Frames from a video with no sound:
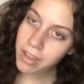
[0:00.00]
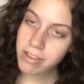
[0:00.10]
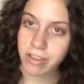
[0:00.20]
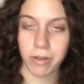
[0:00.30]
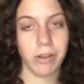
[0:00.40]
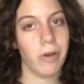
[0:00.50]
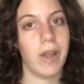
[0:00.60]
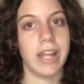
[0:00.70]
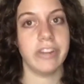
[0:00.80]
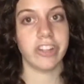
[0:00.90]
so go
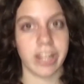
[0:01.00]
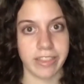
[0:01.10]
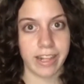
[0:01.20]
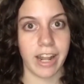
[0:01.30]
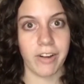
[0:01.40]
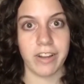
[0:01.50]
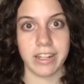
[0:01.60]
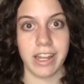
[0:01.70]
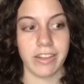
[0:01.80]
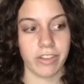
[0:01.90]
ahead and check that out and
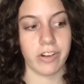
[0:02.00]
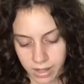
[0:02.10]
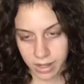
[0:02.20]
answer it.